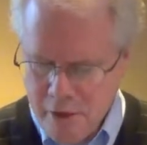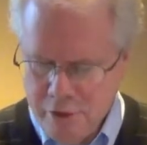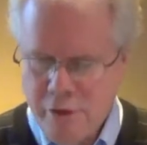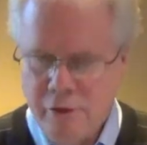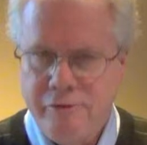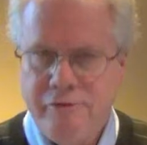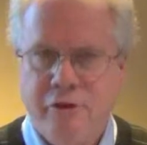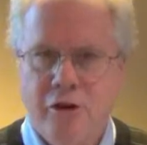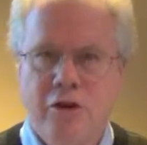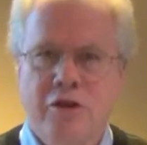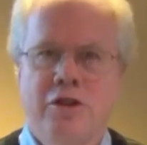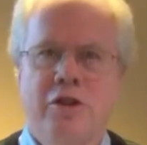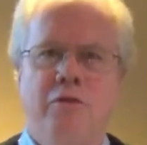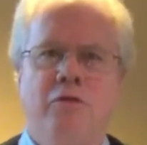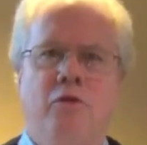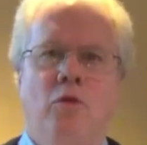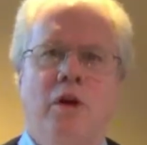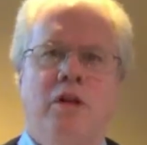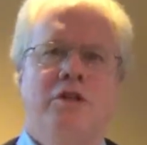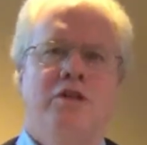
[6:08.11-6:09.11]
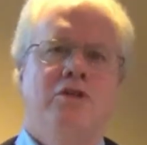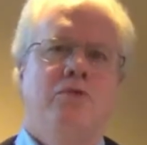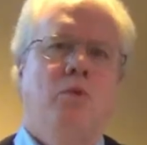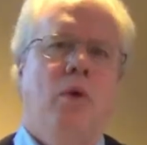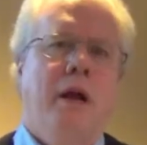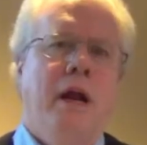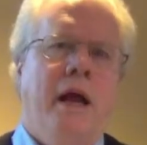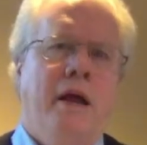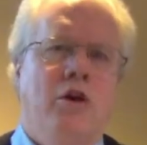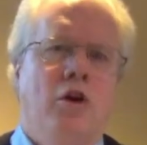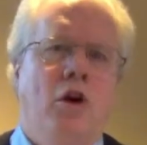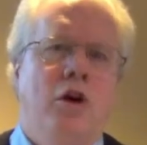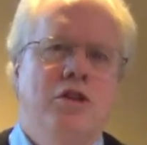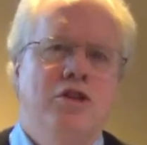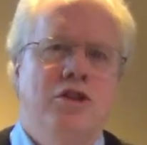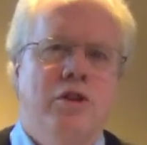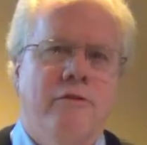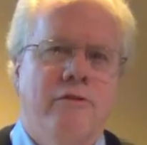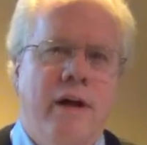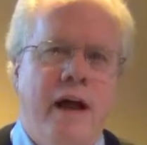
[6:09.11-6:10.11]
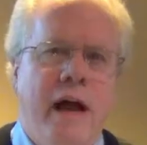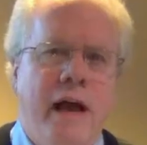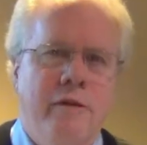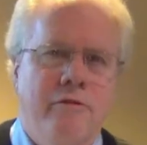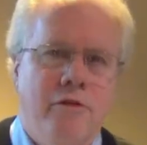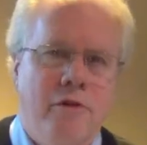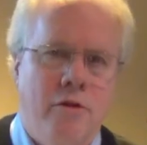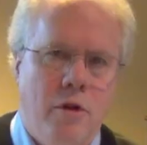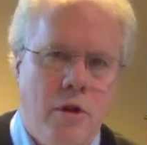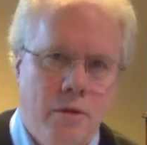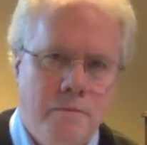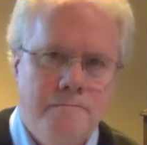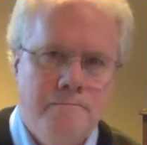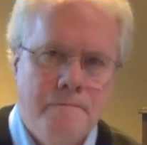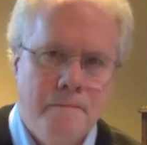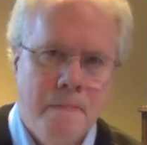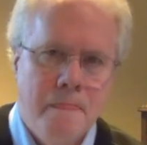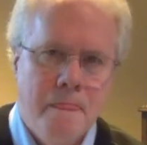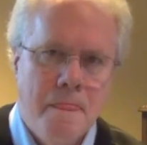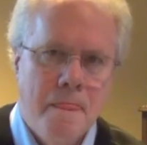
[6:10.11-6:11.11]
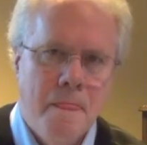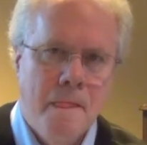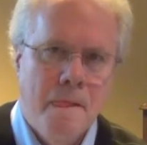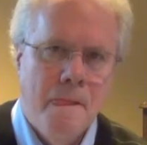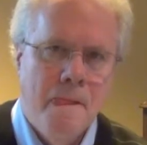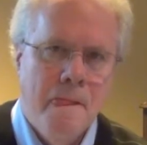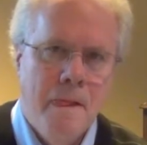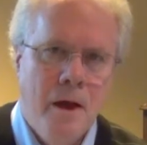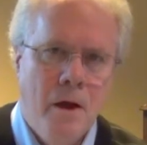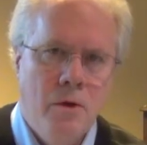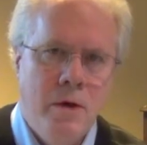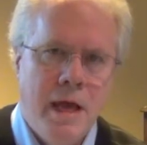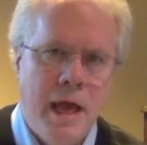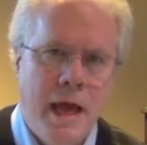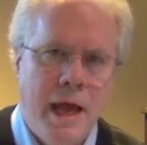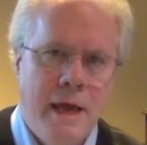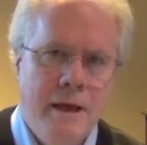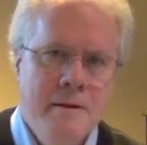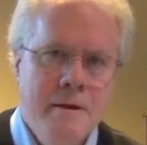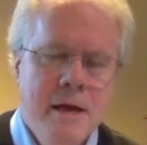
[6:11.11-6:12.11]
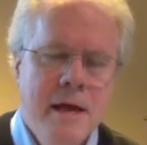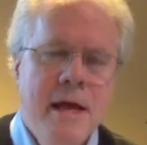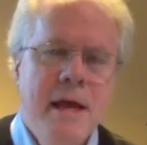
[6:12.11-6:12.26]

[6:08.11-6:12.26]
The first of which is what I call survival, okay?